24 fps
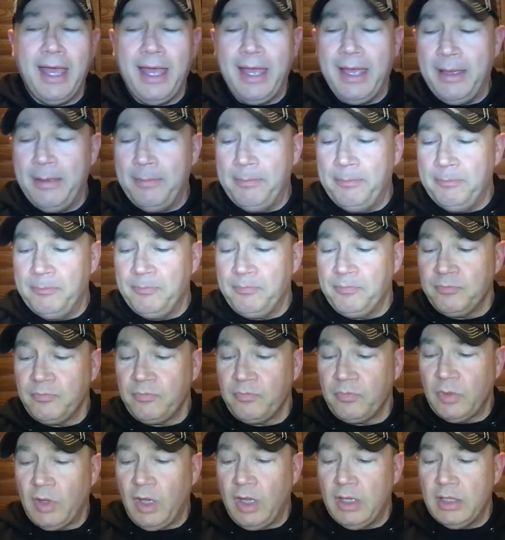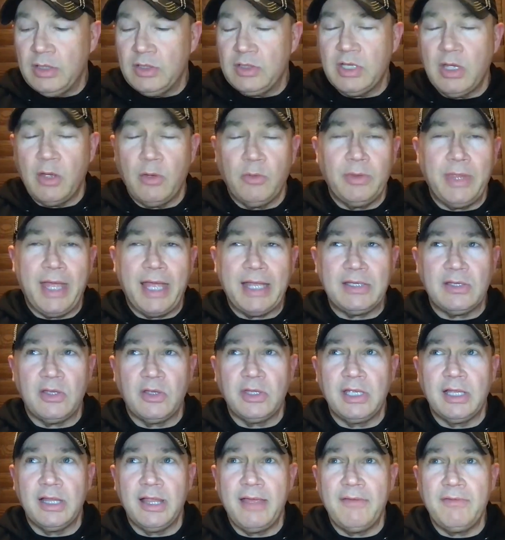Um, so that's on
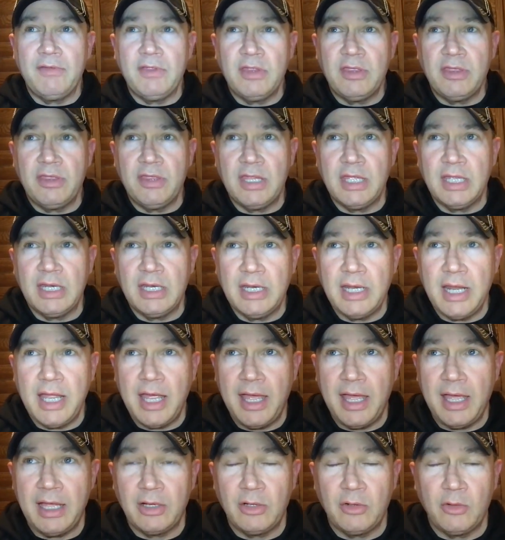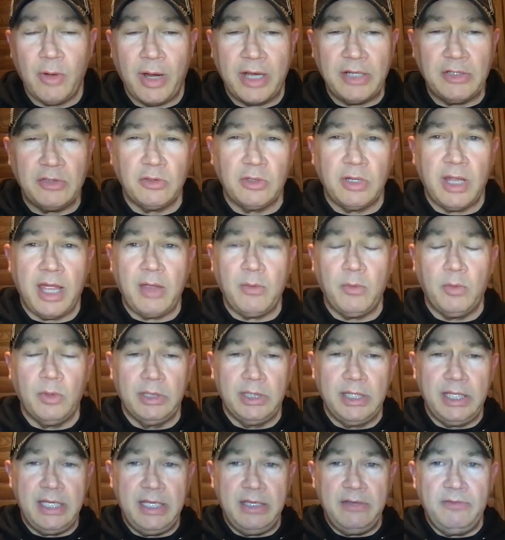the 11th. Then uh, Rachel and I will
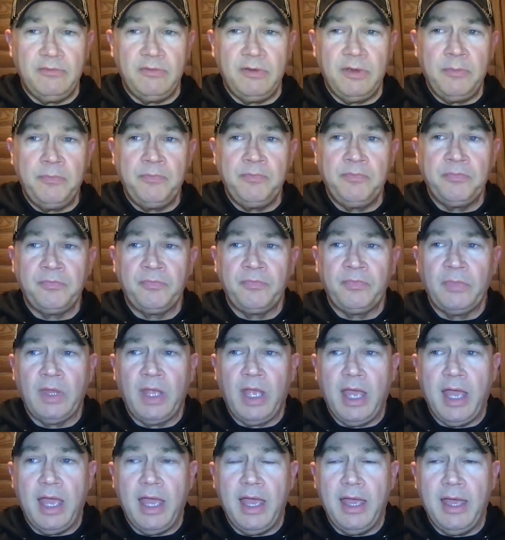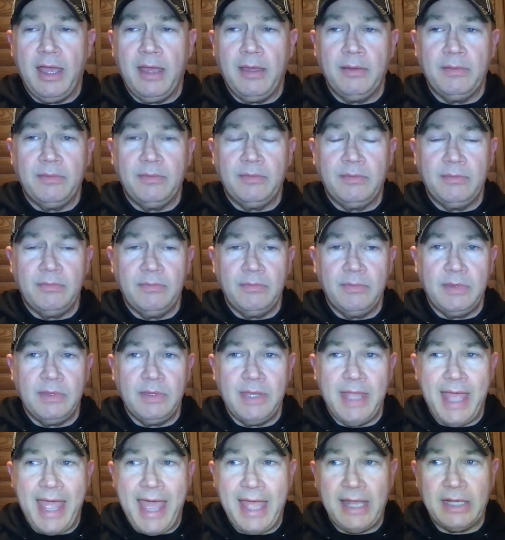leave uh,
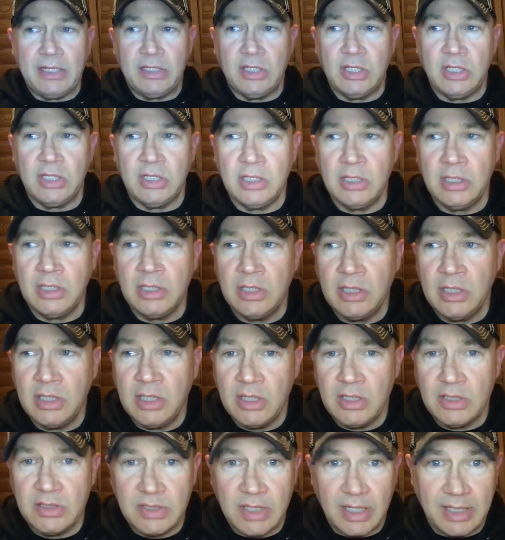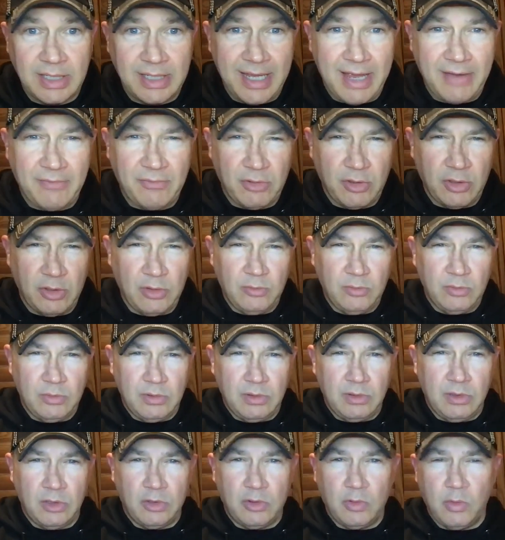that Sunday
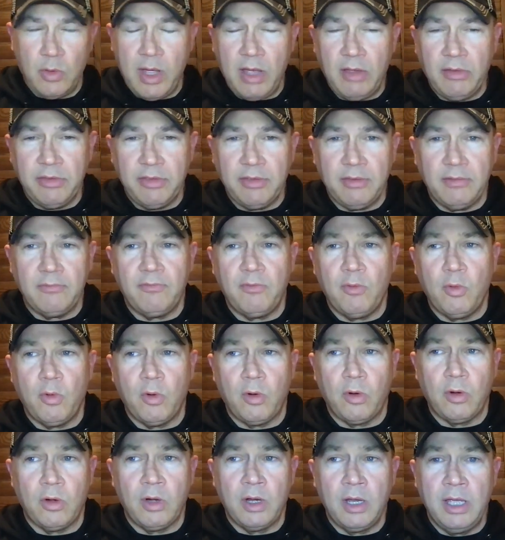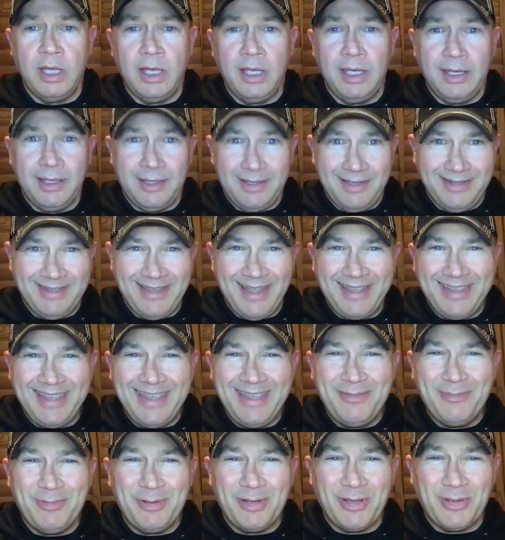afternoon, the 12th, for
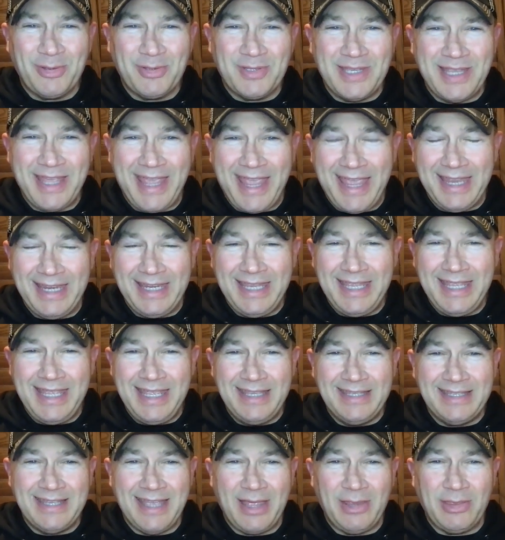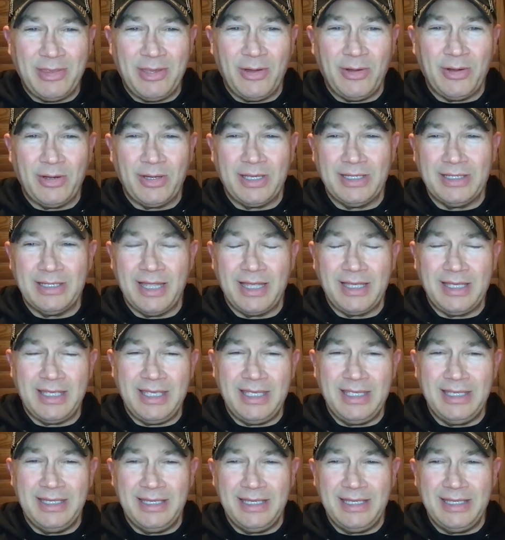Kentucky. We'll go see Andy. He's out there in
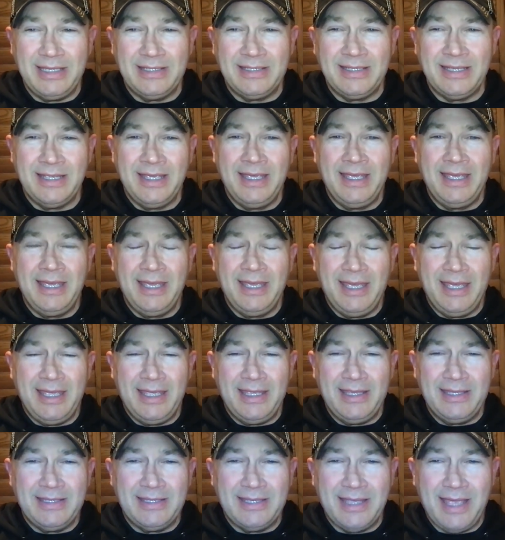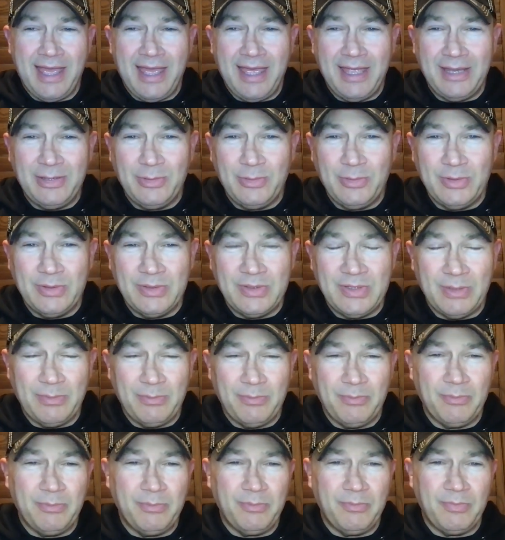Kentucky, and he's he's uh, doing
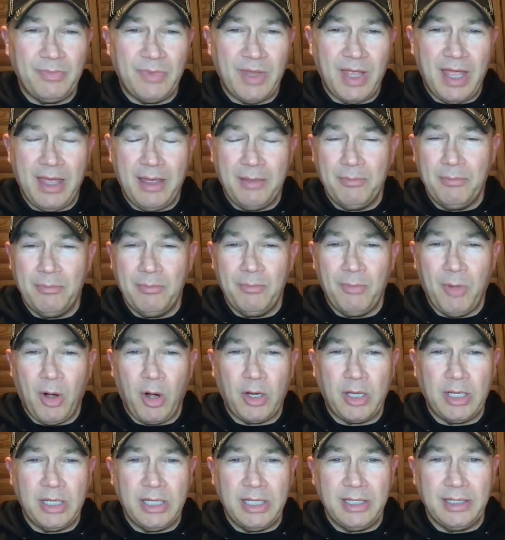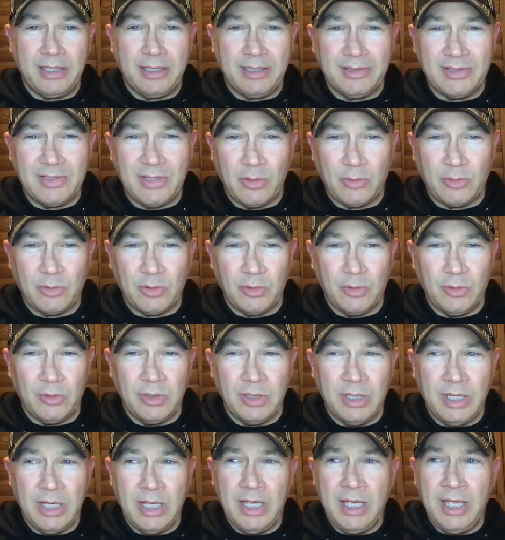some uh, marketing and
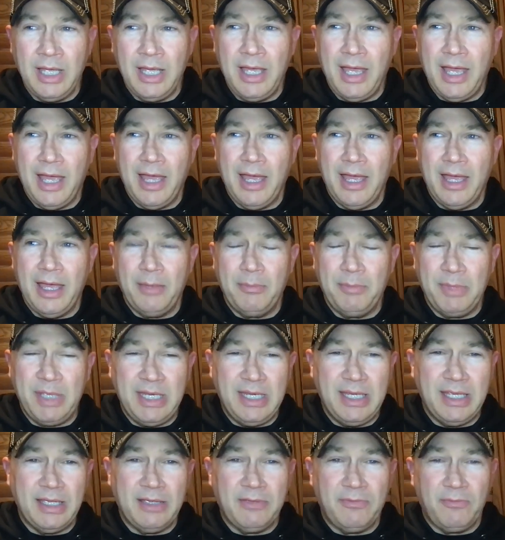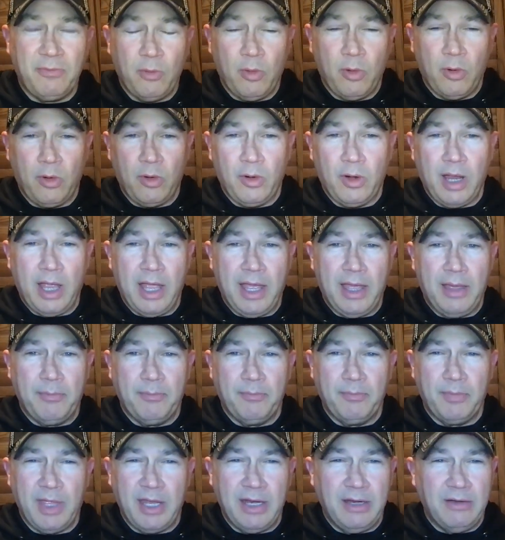social uh, media for
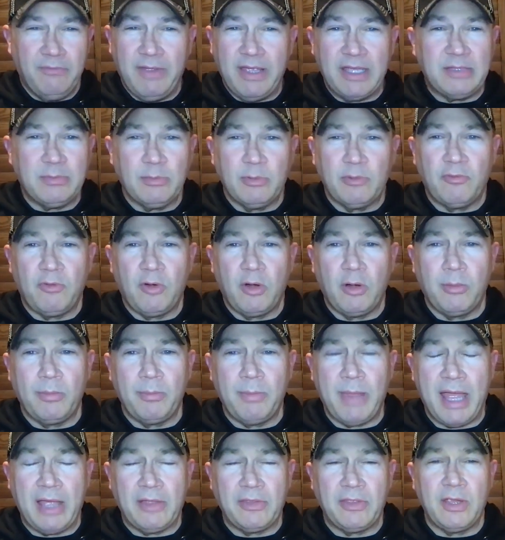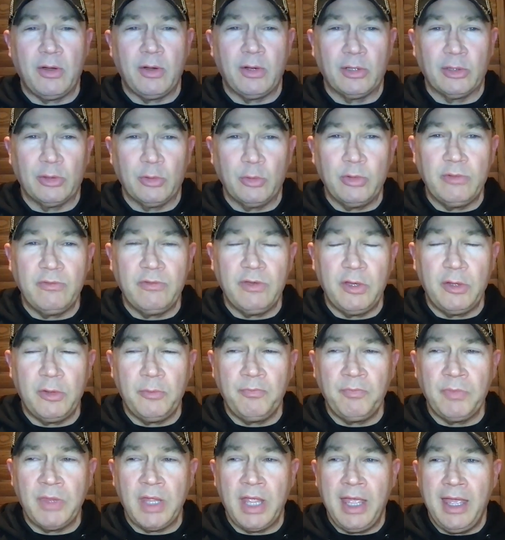um, an investment firm out there in Louisville.
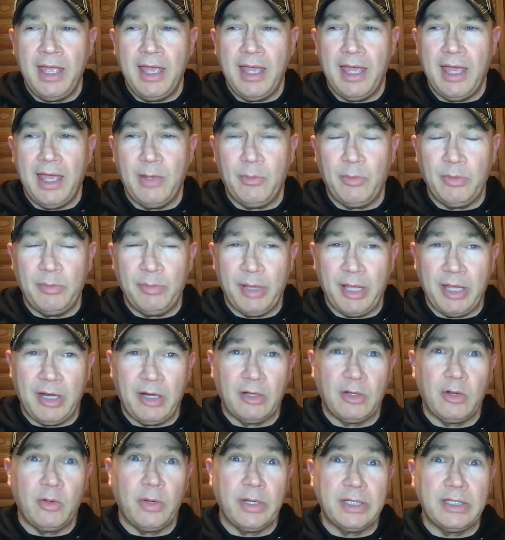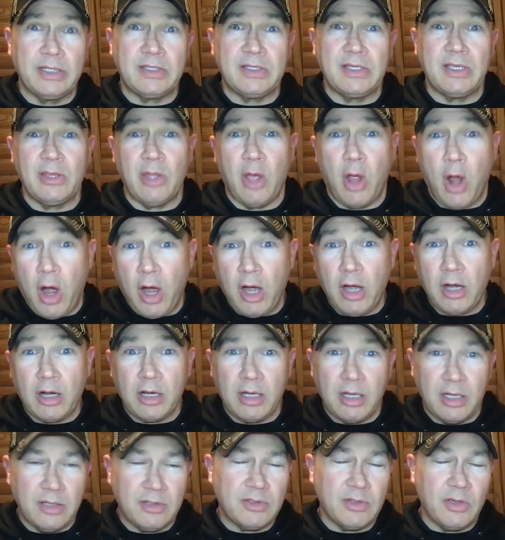Uh, we plan on going to see the
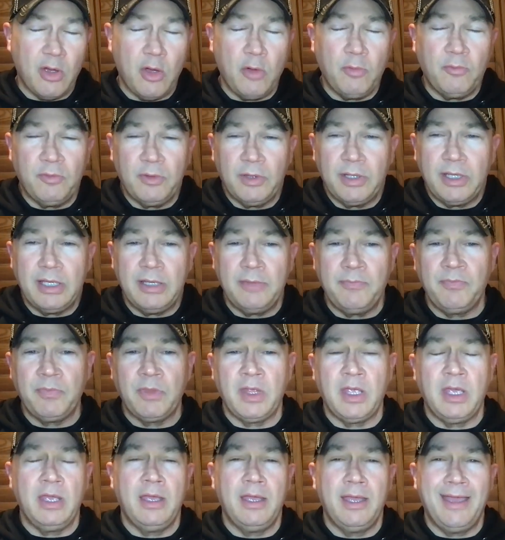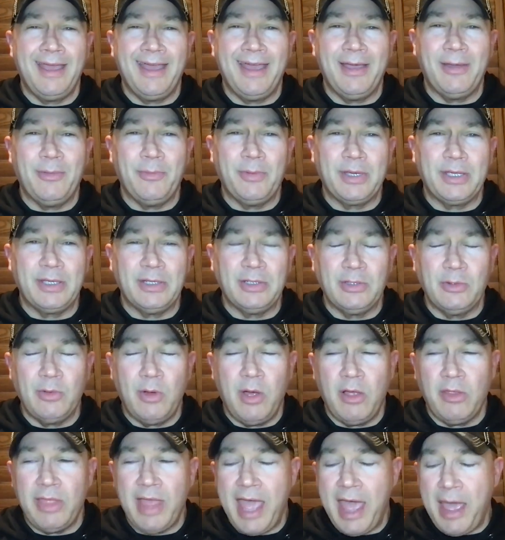Ark, so hopefully uh, we can do
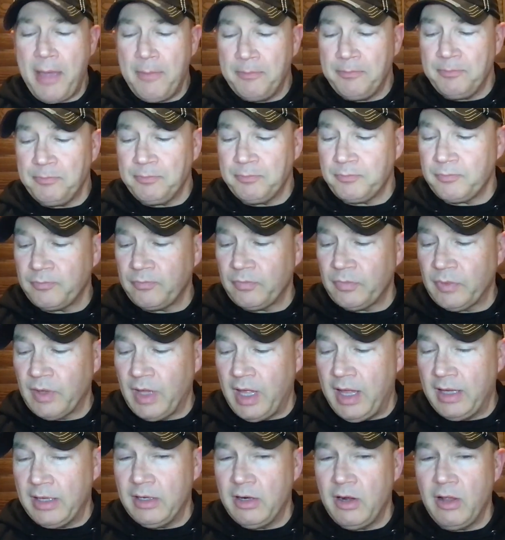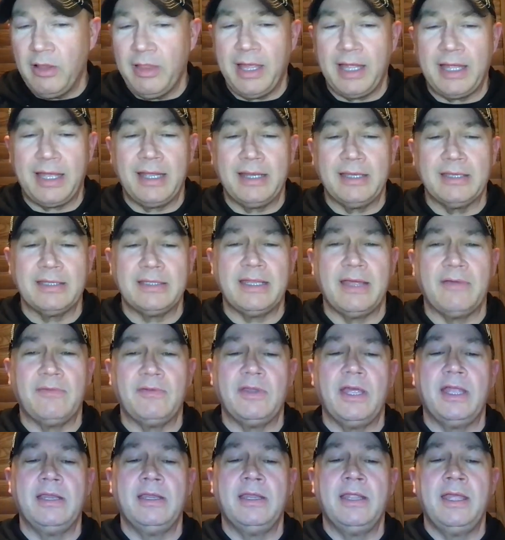all that, uh, get all that kind of stuff
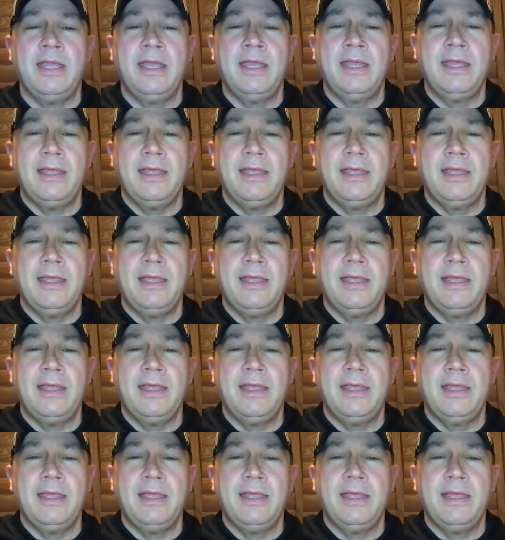done.